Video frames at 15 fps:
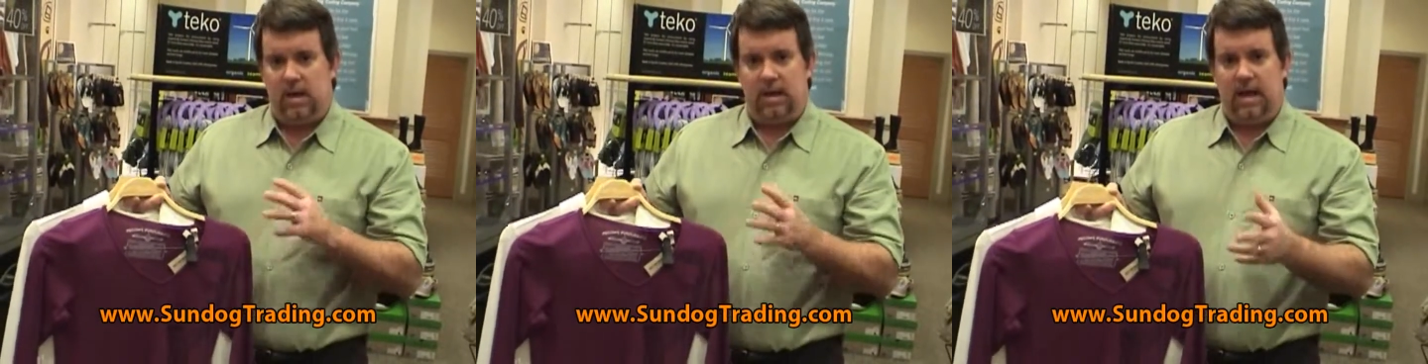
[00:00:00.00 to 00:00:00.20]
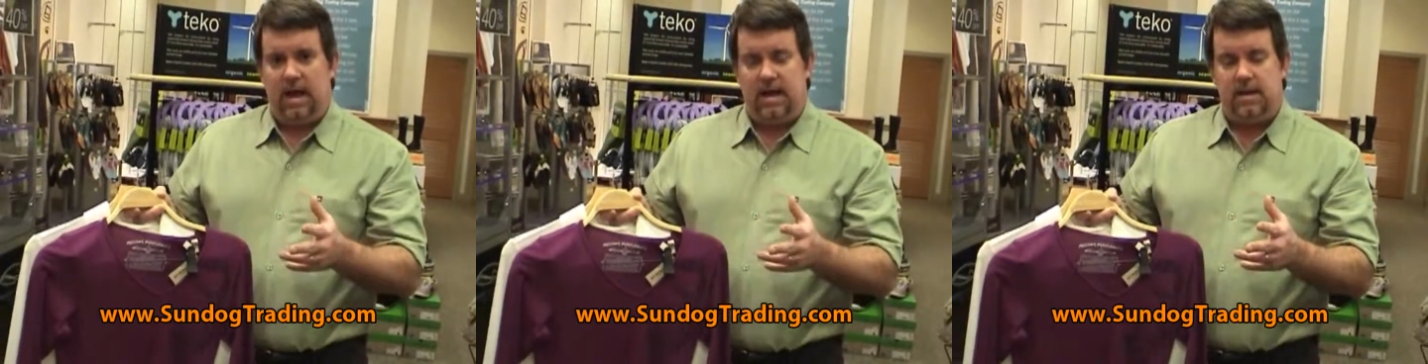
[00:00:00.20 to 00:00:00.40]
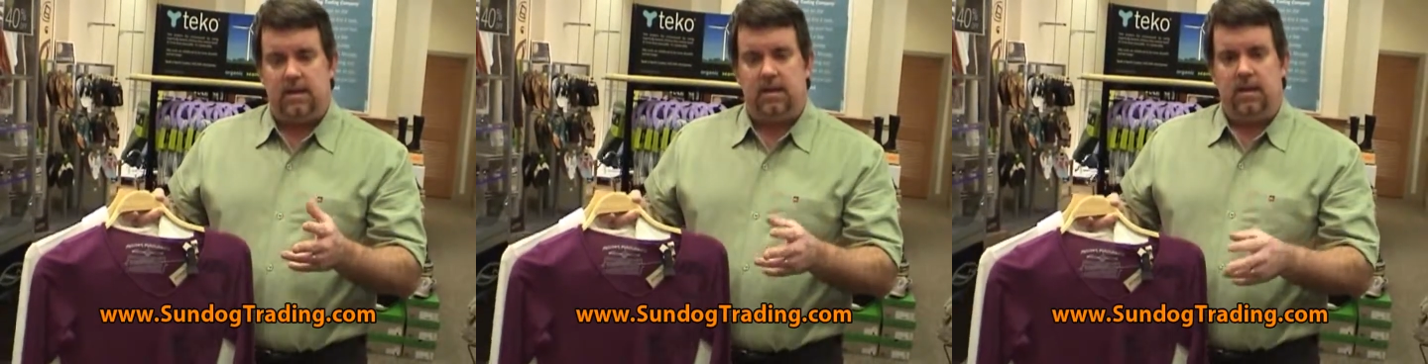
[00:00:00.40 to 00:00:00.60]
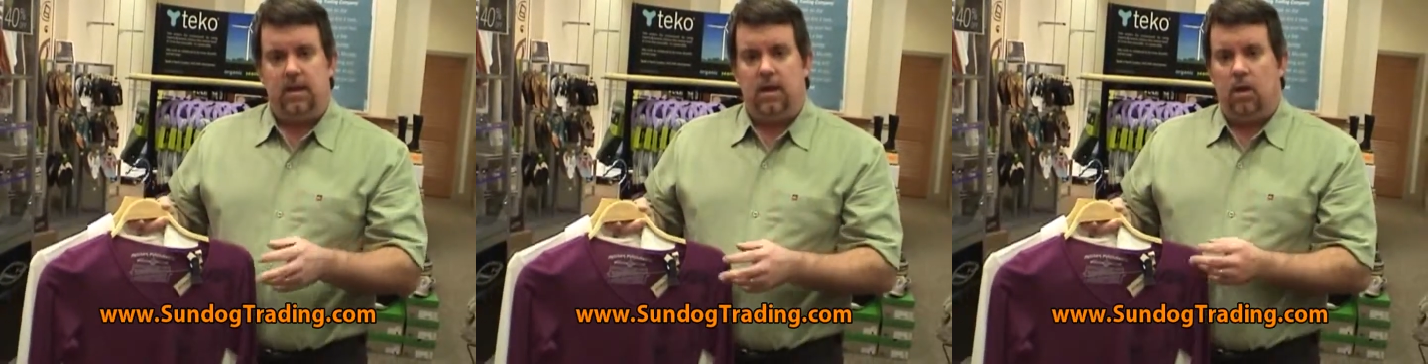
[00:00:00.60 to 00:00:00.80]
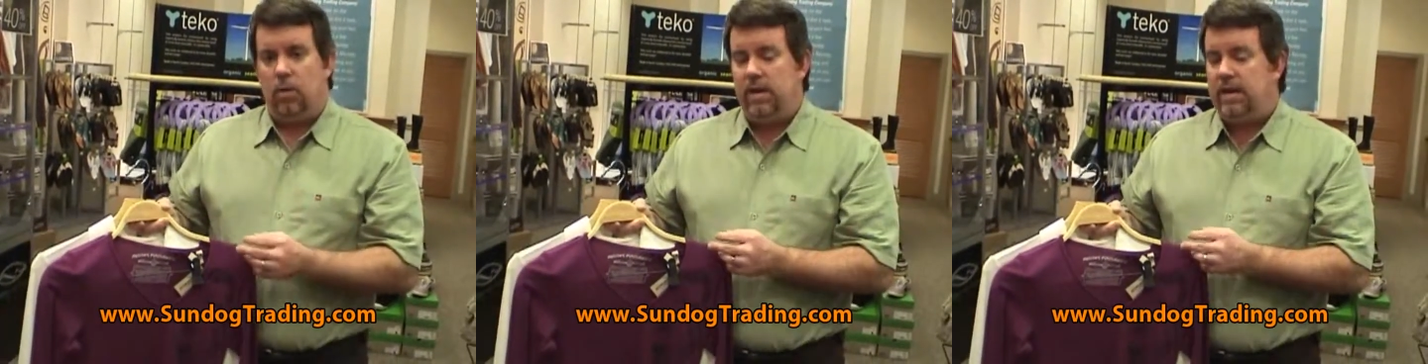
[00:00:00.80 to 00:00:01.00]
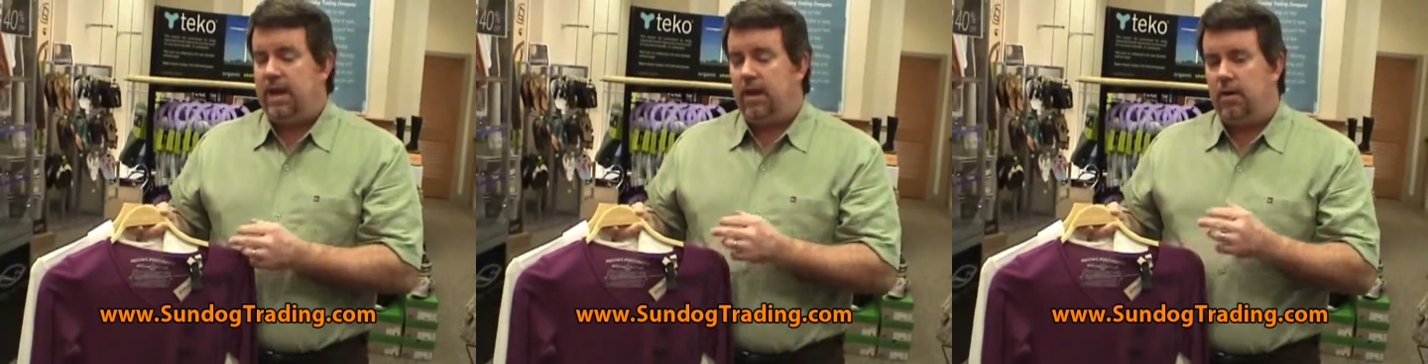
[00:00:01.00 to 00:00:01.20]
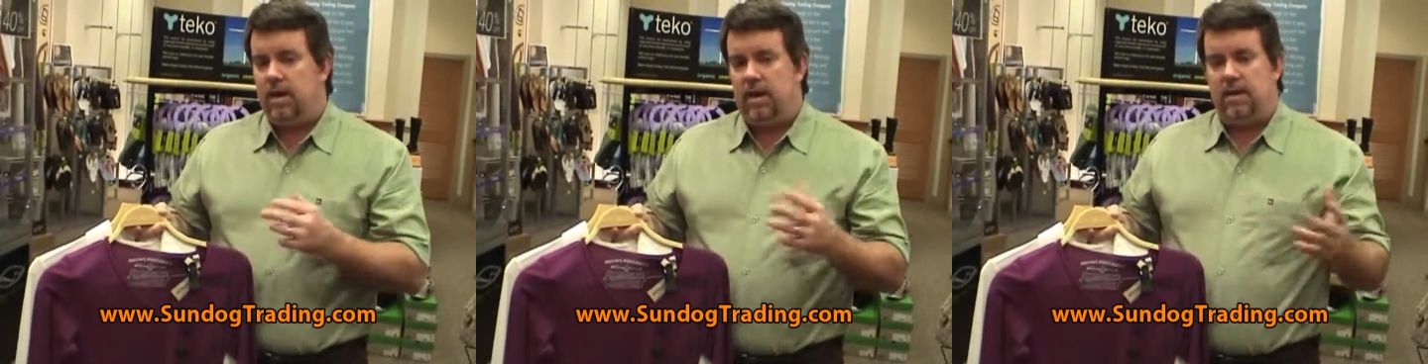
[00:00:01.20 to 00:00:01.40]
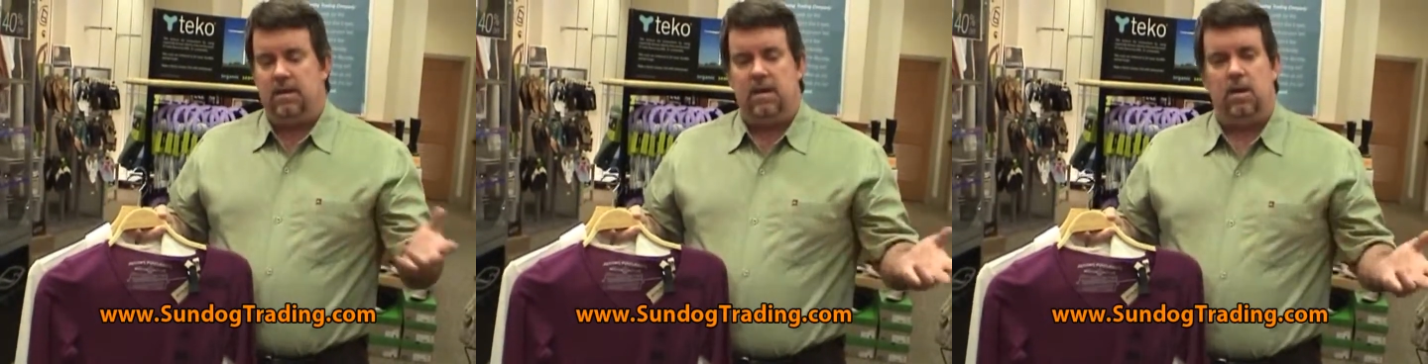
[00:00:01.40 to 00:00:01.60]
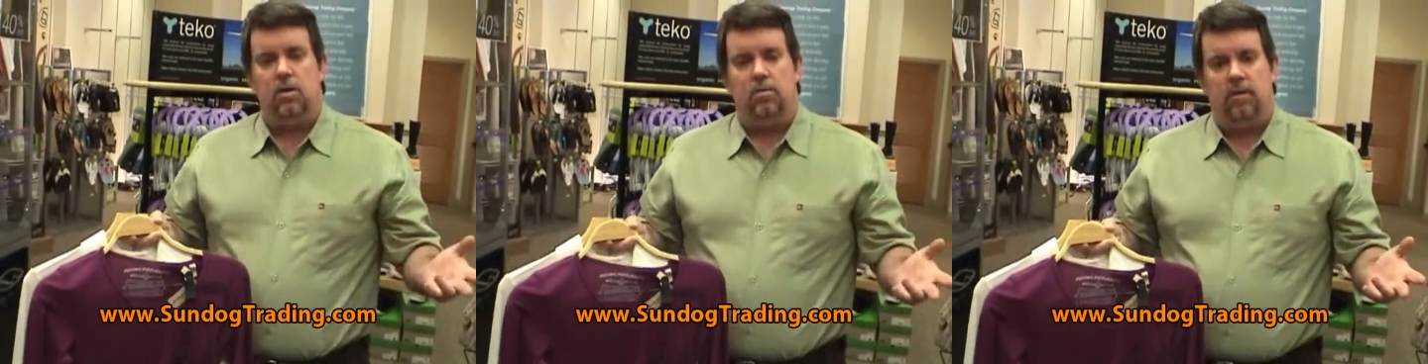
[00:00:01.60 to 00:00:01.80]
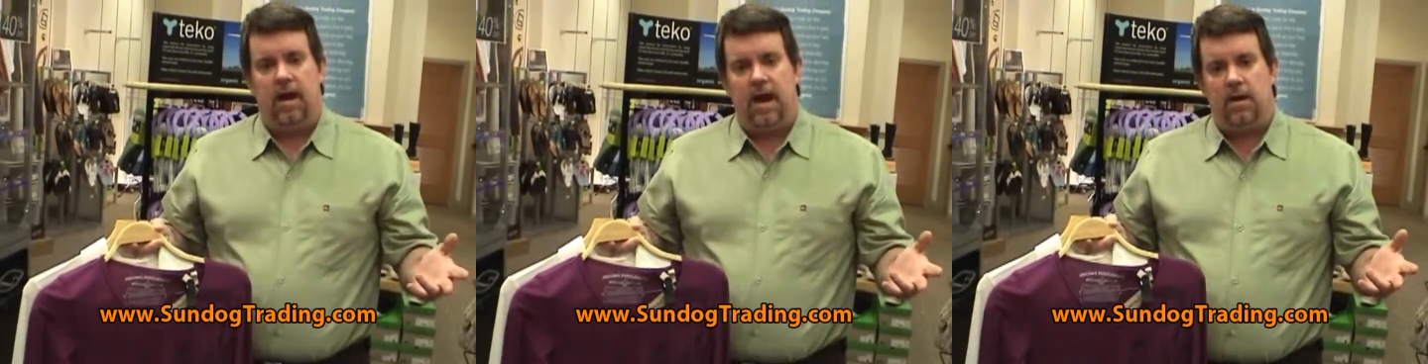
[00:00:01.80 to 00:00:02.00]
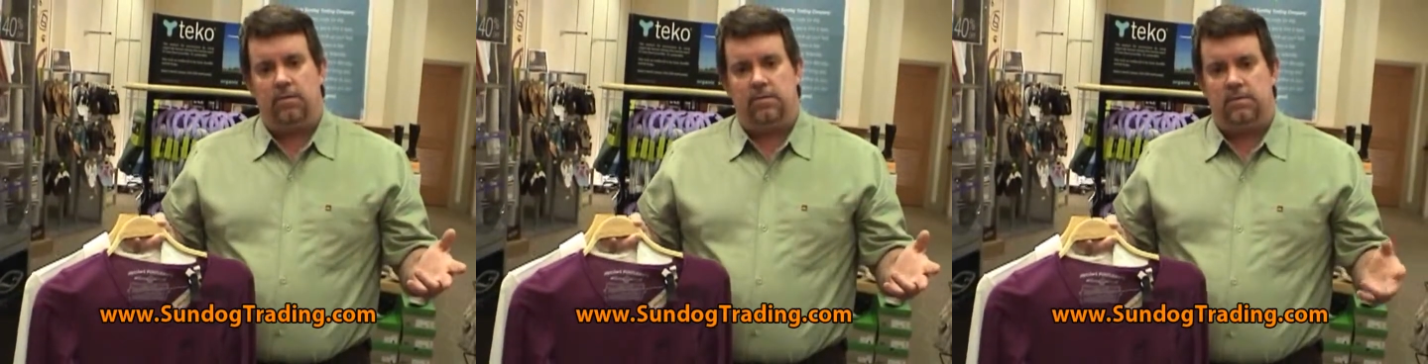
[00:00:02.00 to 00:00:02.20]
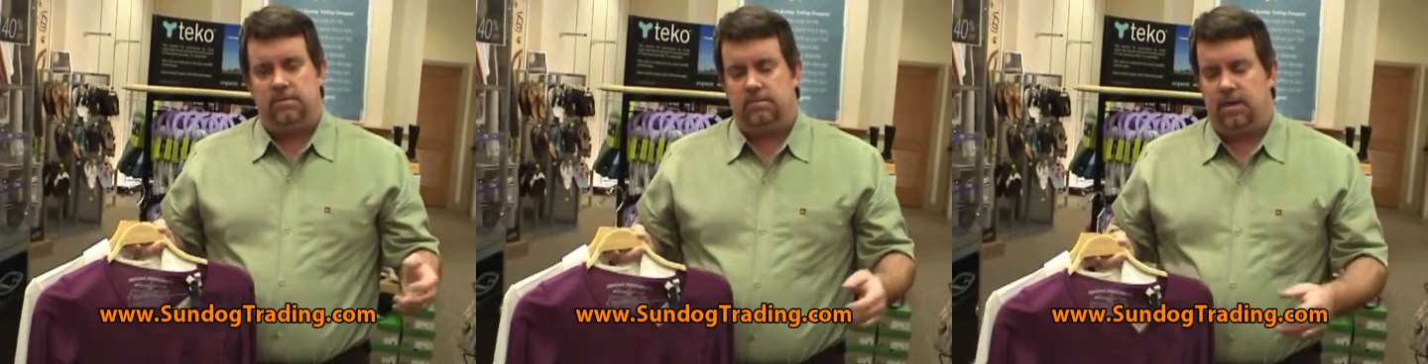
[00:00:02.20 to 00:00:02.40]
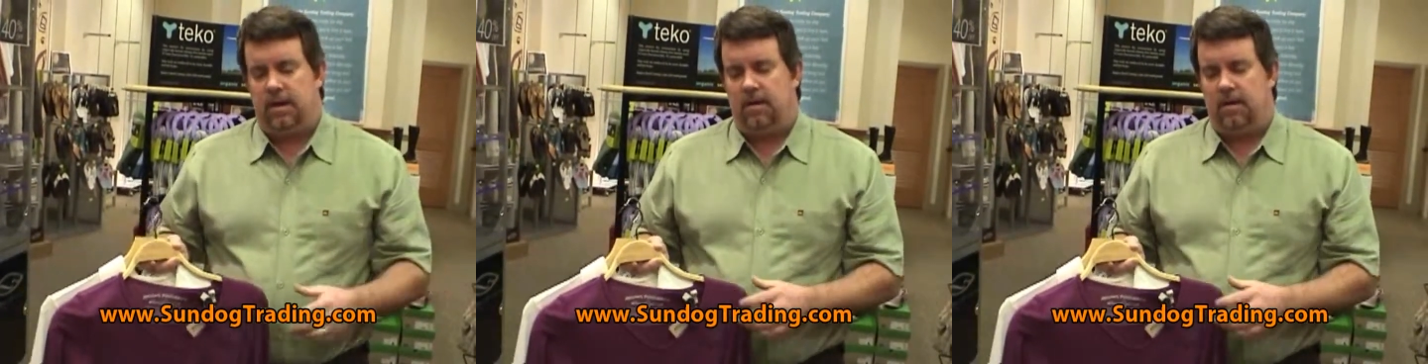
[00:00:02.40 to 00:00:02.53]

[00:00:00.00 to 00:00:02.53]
like. We carry it year-round.